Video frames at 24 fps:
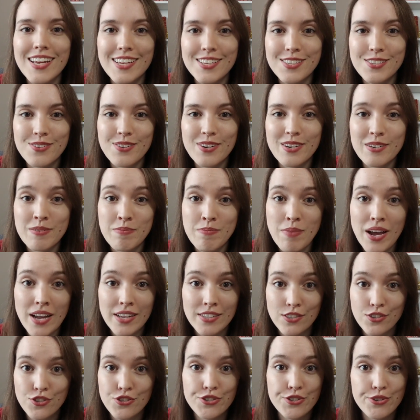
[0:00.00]
It's written by
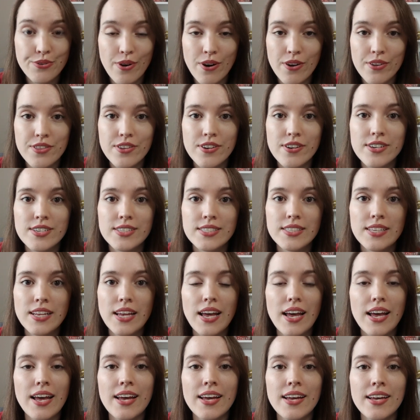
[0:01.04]
these two authors
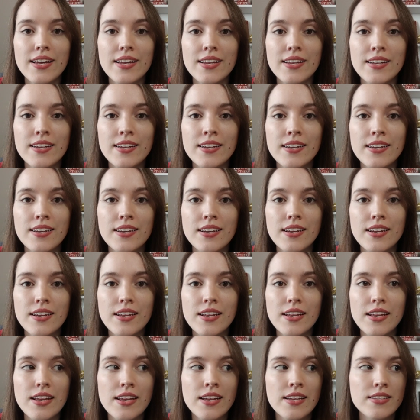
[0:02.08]
and
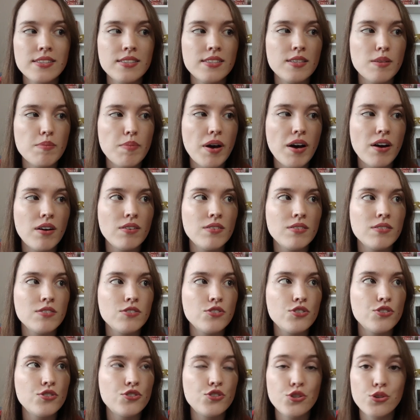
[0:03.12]
it's about
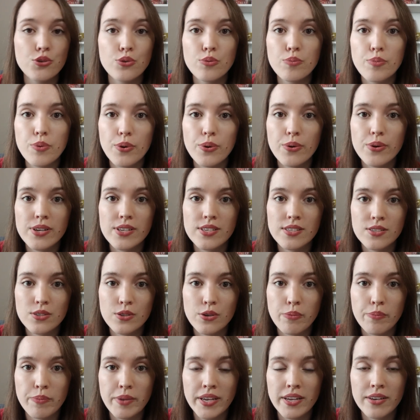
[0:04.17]
two boys
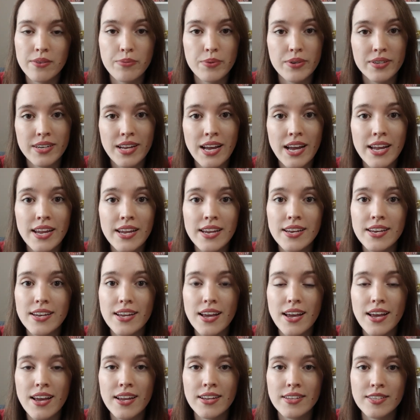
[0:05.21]
who meet one night
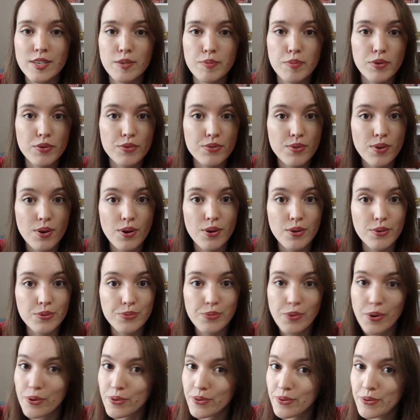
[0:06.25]
and they're both
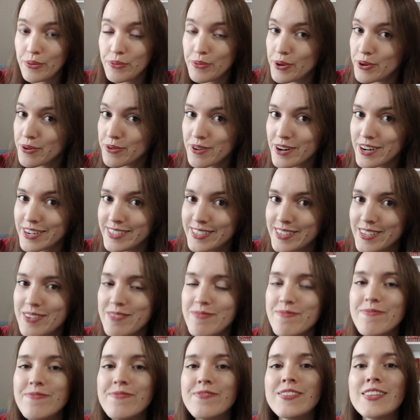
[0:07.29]
called Will
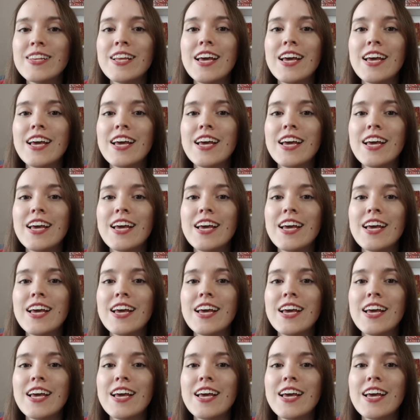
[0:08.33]
Grayson,